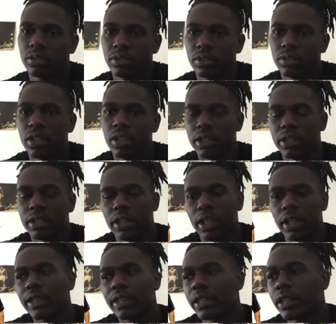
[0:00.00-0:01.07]
So
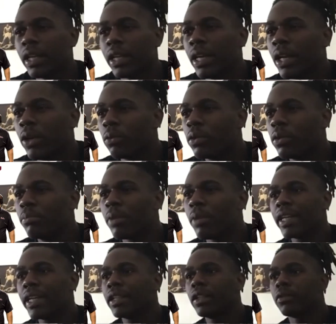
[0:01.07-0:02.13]
I think we
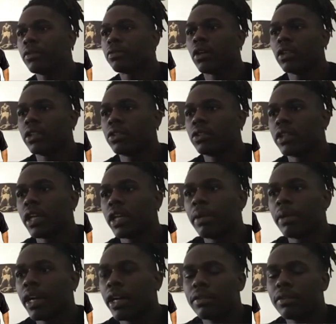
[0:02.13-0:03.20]
might end up falling on that
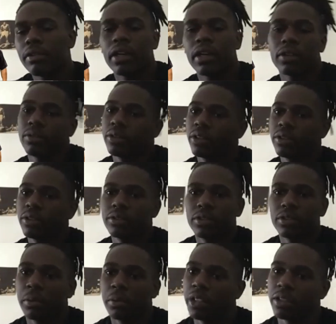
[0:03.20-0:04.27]
path. I don't know.
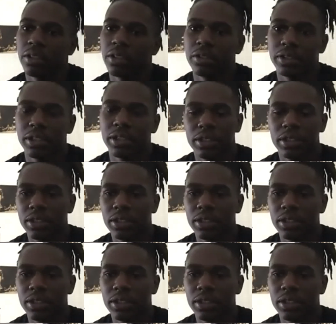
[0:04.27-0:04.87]
Nobody knows yet.